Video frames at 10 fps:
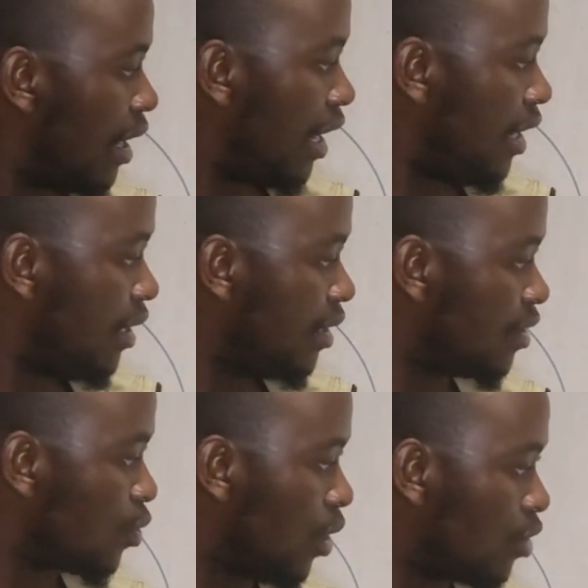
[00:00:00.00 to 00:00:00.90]
A
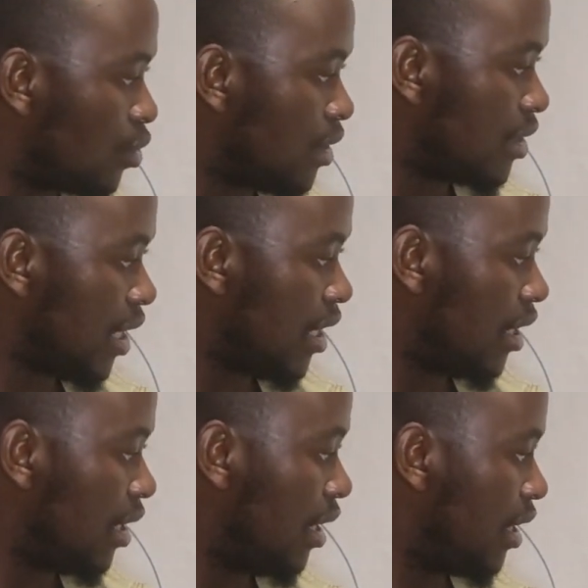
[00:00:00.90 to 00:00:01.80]
is equal to this
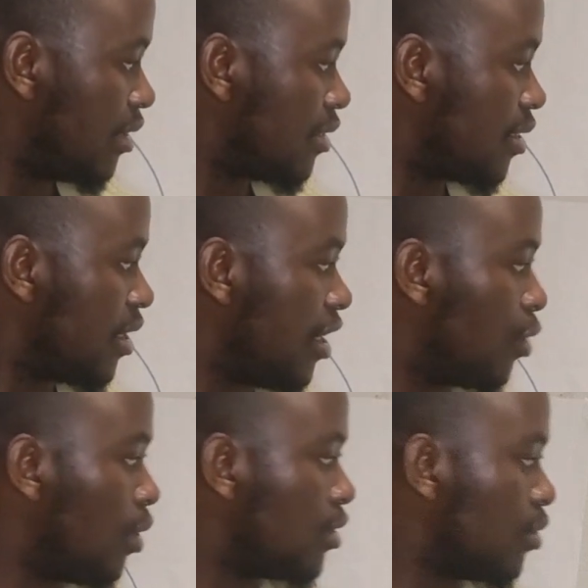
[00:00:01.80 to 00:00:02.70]
angle and C
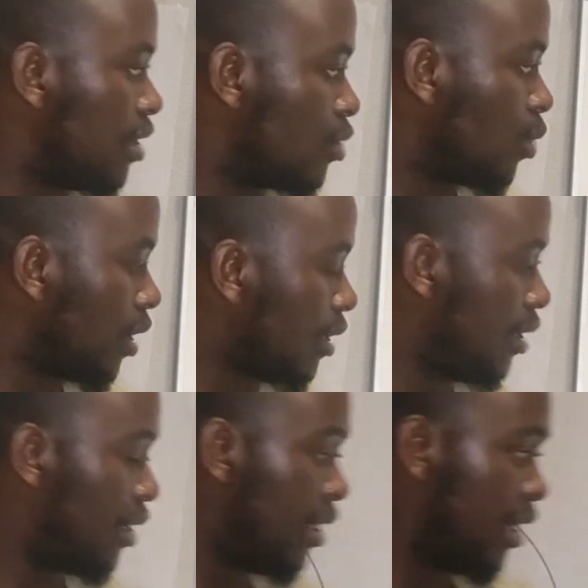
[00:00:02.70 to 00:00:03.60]
equals to this one.
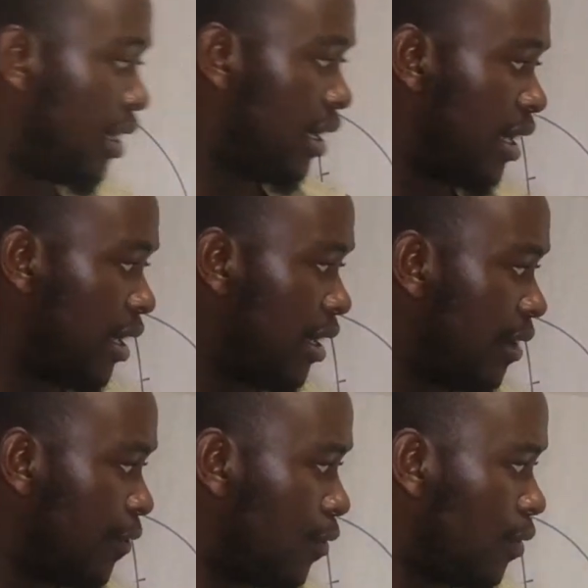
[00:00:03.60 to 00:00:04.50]

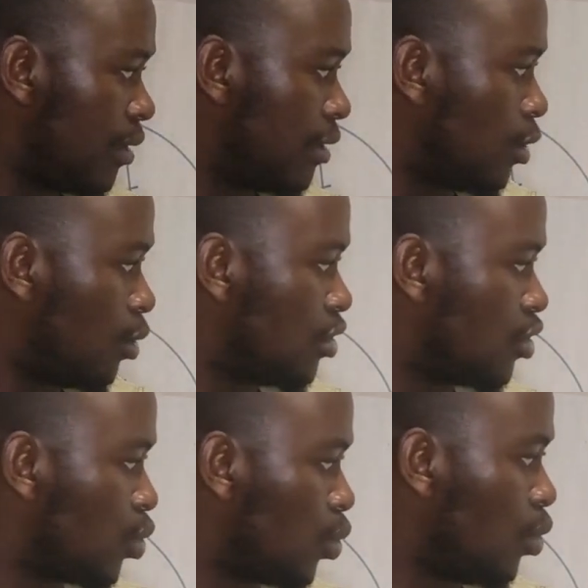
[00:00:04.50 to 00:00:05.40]
If those
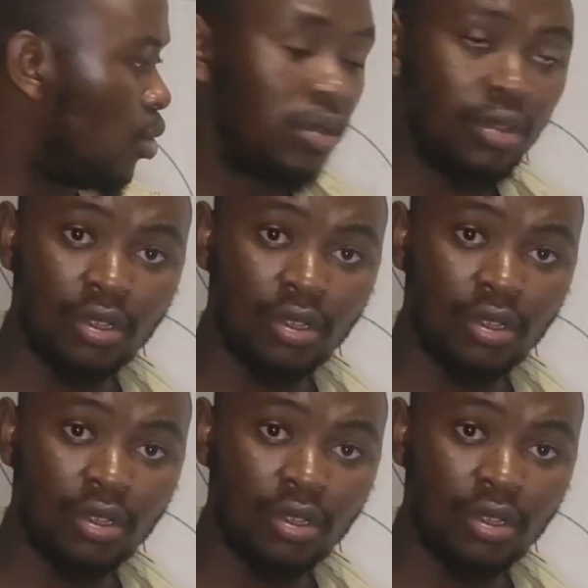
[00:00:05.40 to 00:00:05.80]
2